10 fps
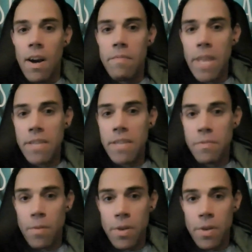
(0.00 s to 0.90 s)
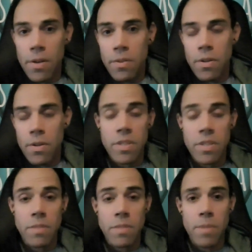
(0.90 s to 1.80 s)
Vegas for a year, to
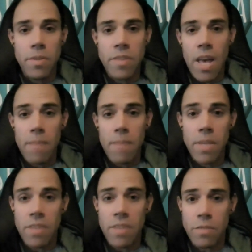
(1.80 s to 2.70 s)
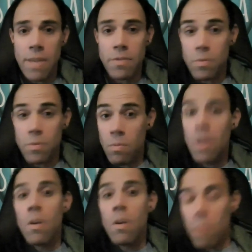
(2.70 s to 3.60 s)
experience that because I transferred
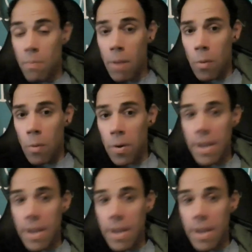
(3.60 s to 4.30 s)
with my work.